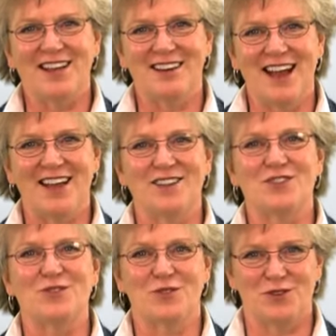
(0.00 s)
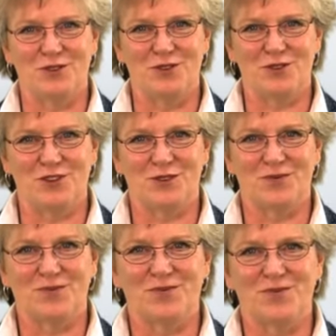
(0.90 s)
and Guidance for the Future.
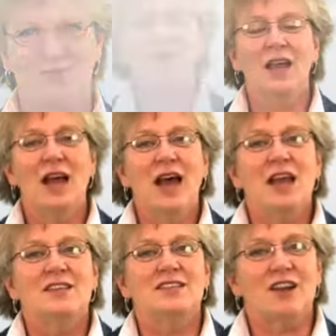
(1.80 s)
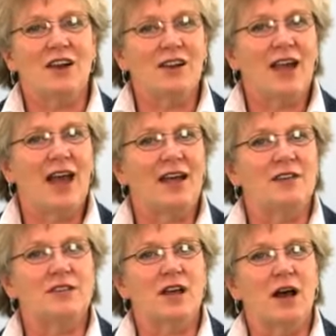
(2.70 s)
STARK has